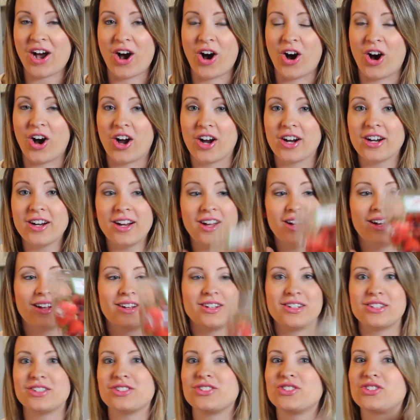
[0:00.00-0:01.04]
are
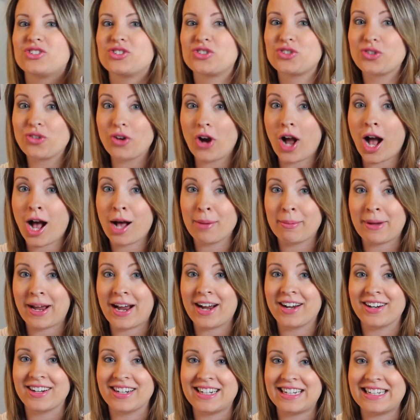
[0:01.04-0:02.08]

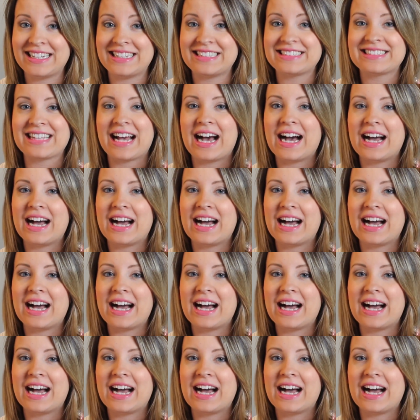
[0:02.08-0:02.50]
strawberries.